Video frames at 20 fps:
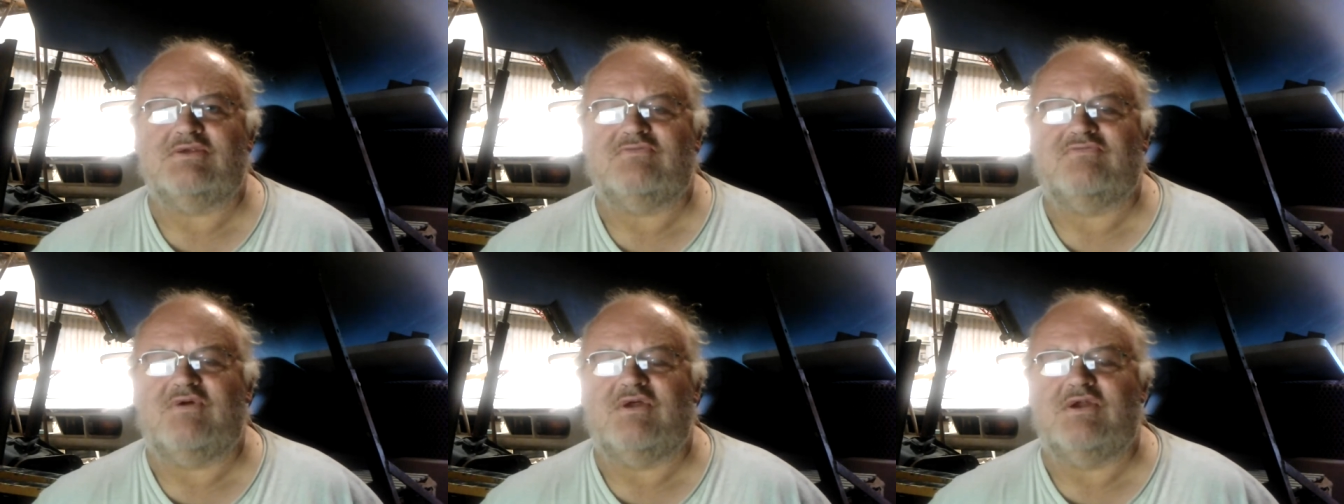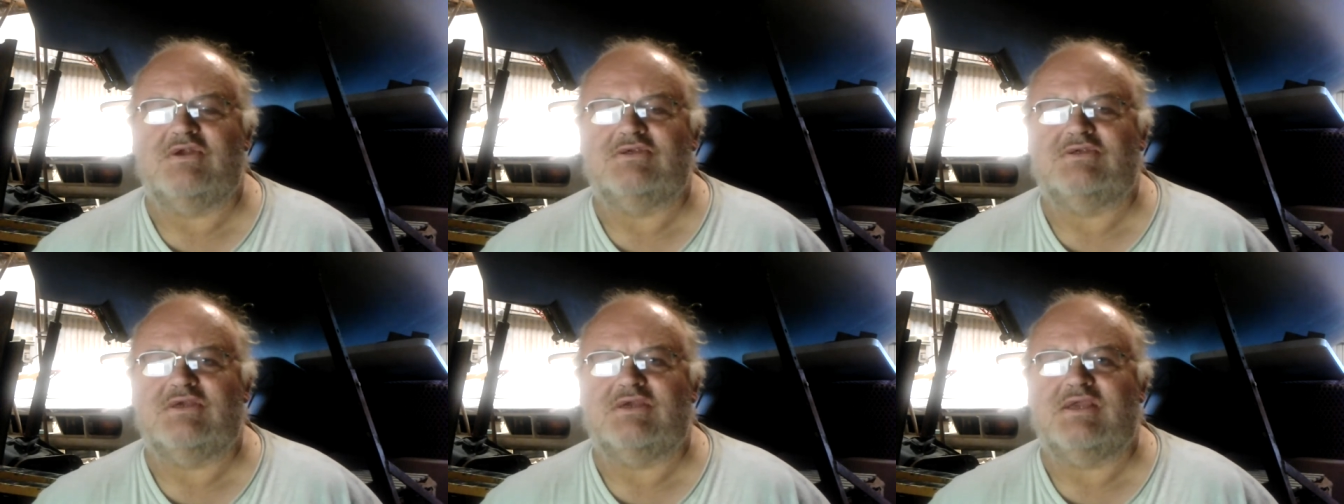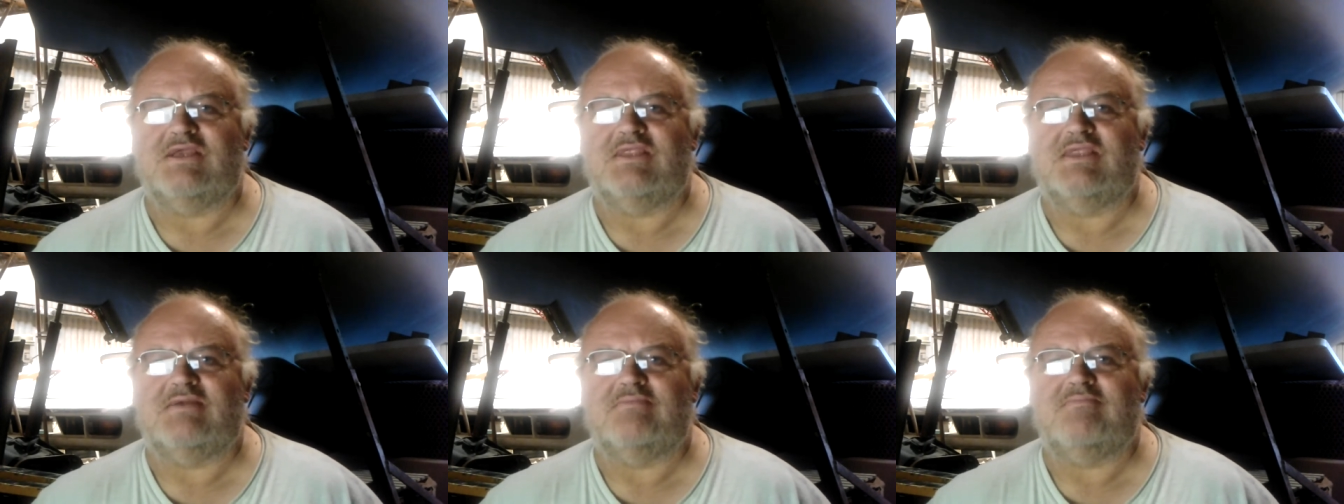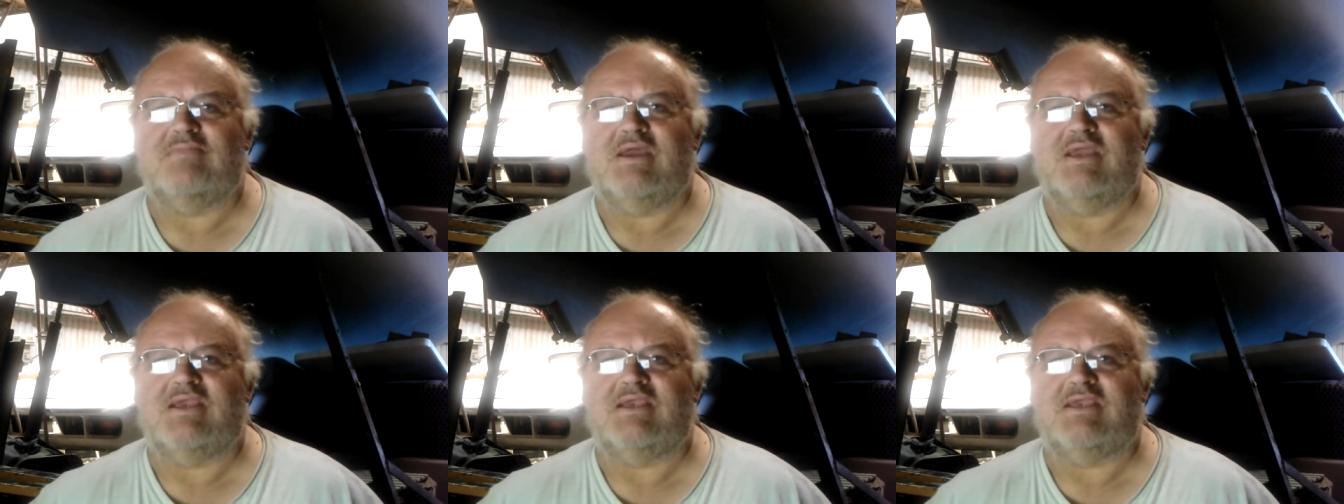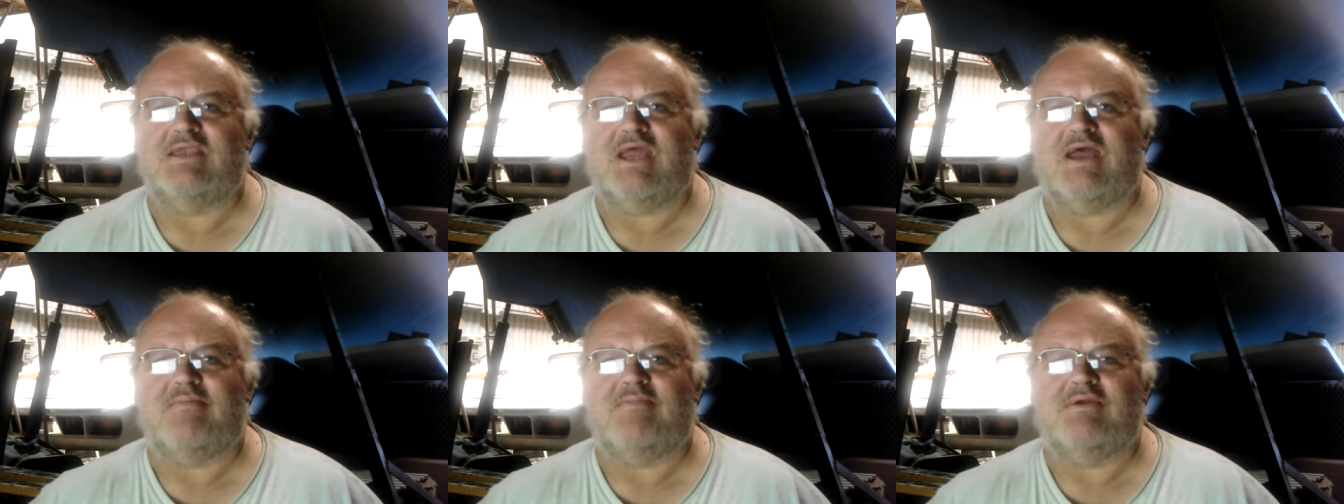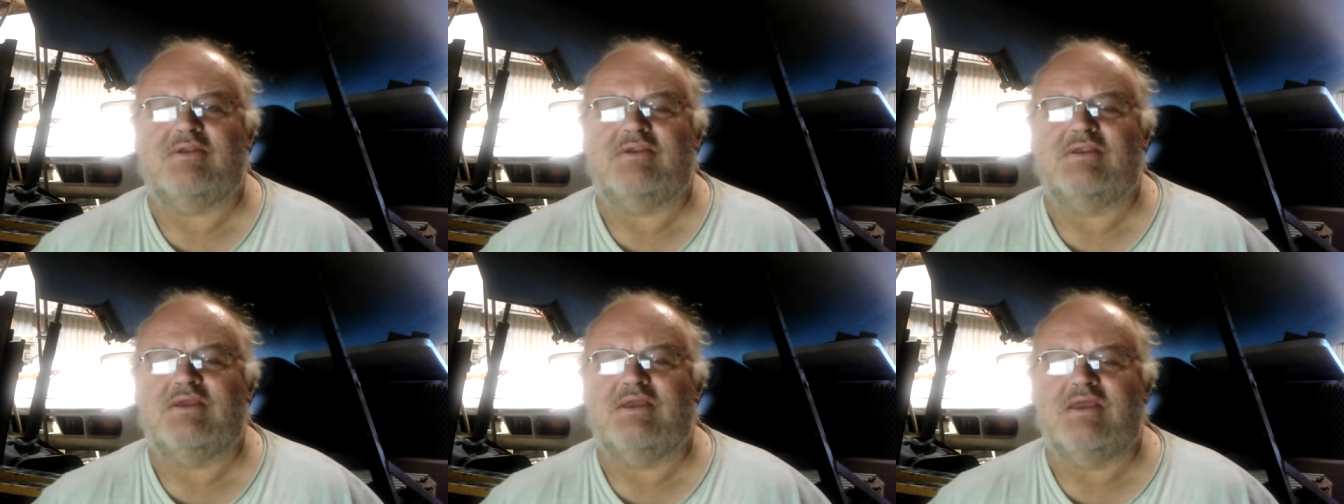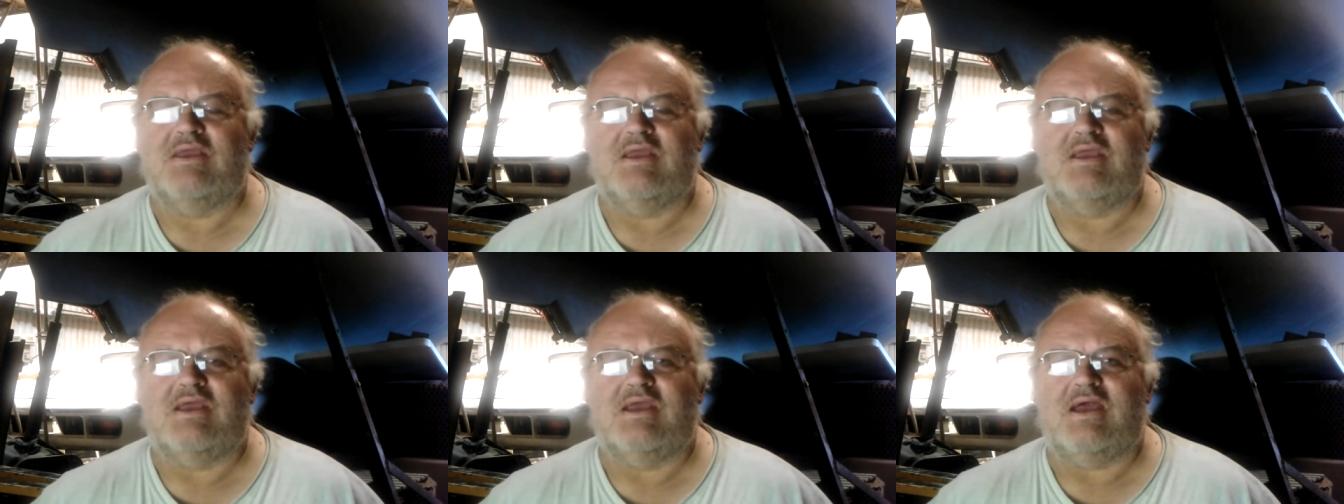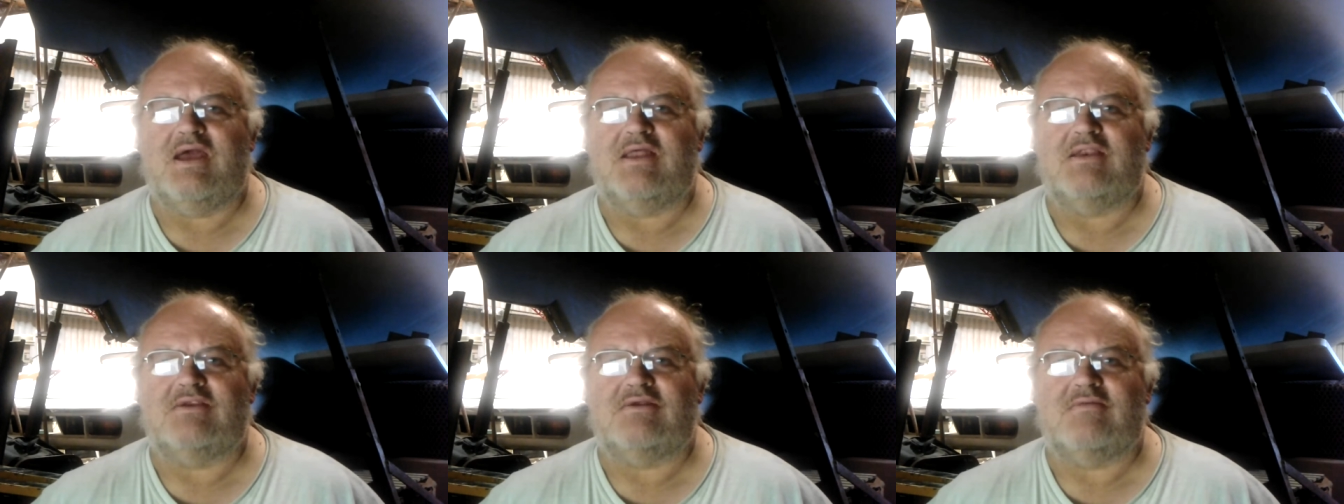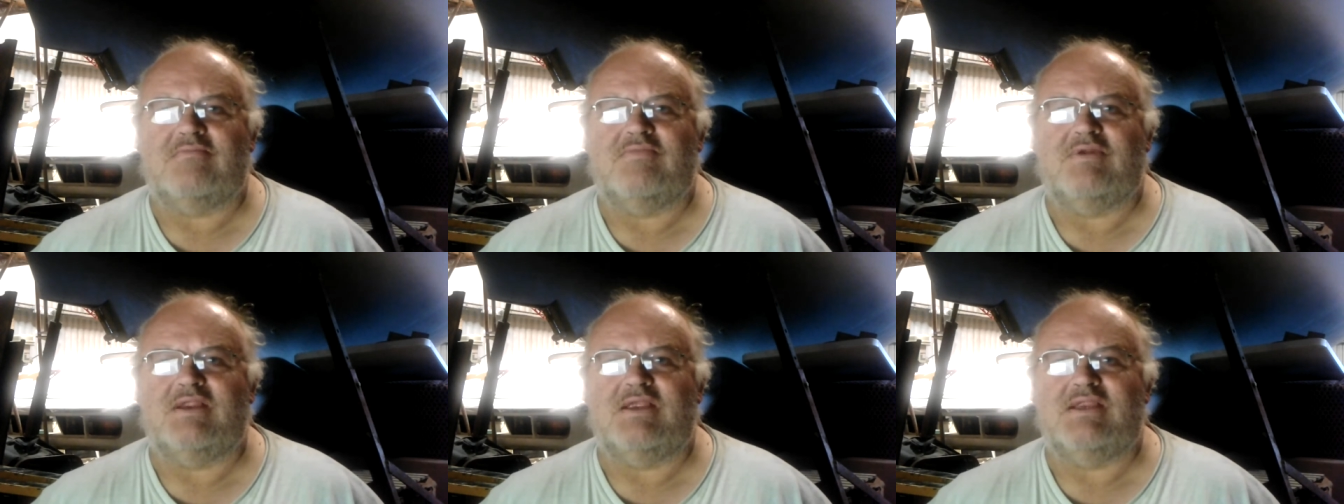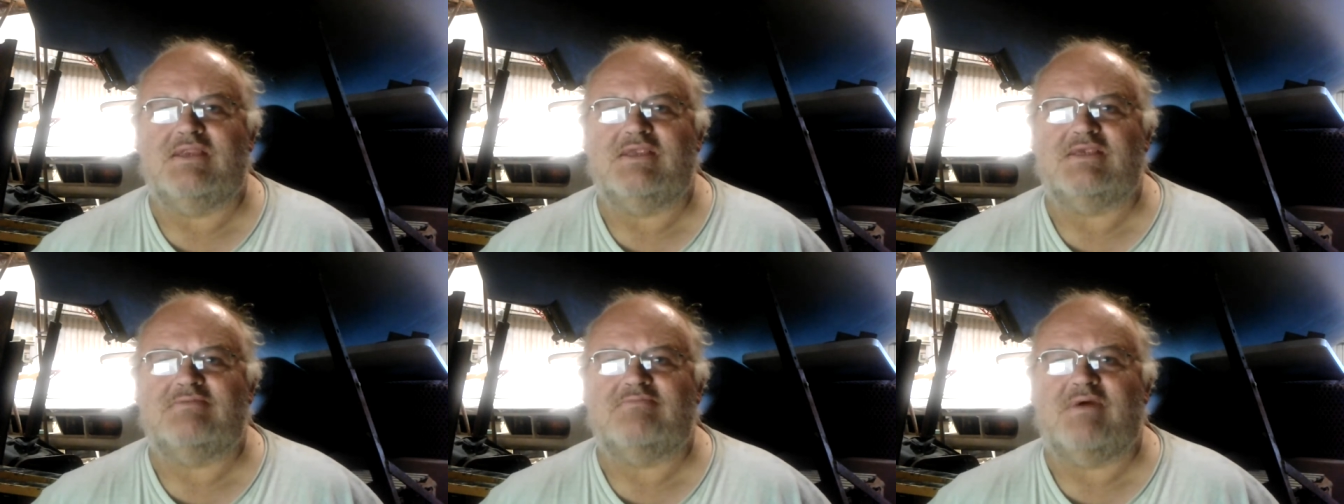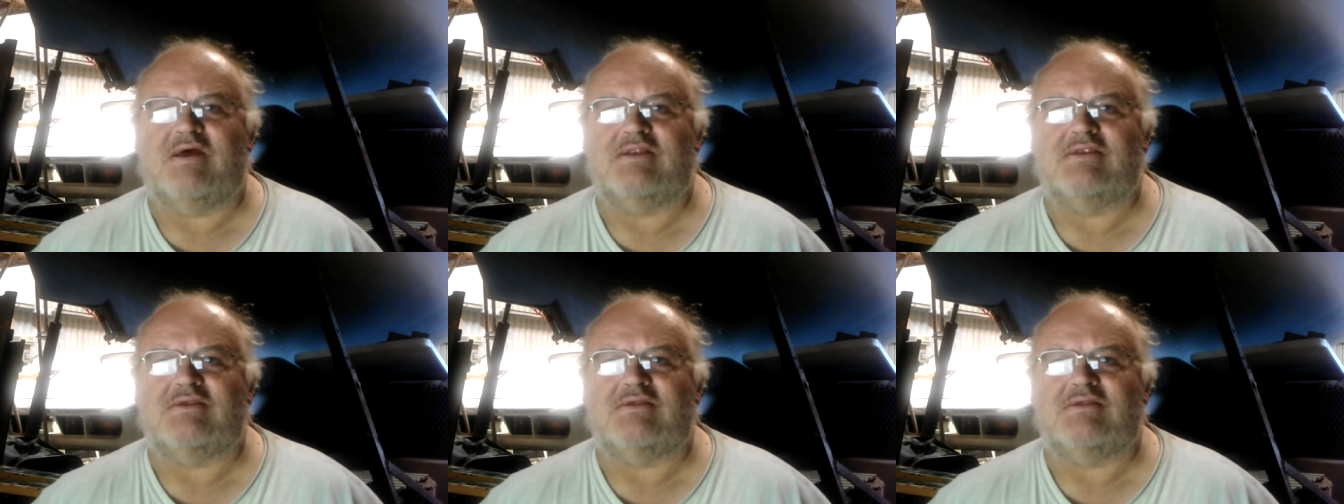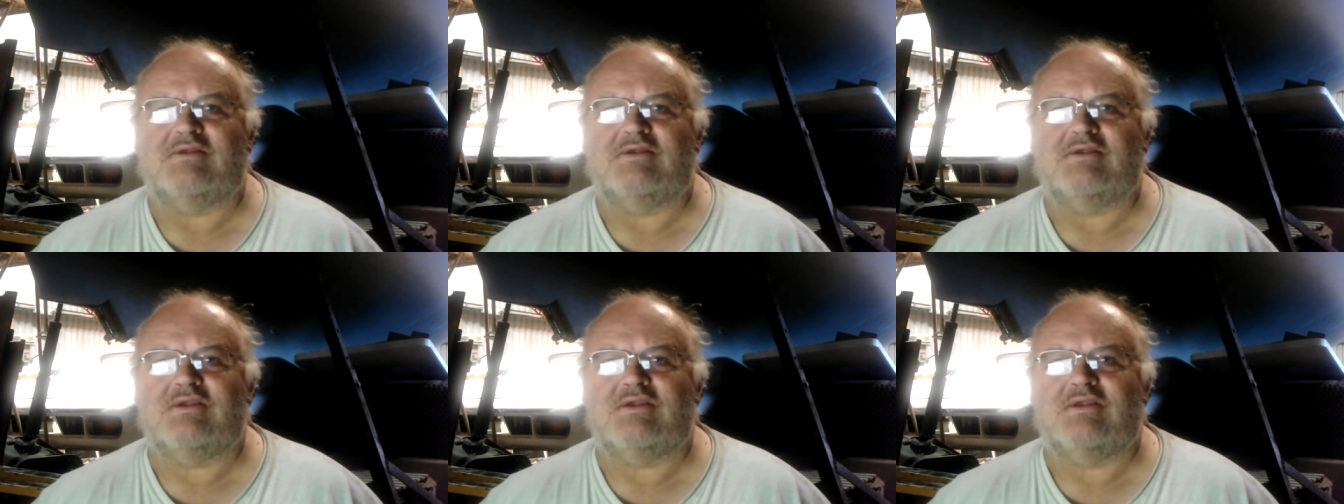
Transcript: furniture in the main cabin, and completely dismantle the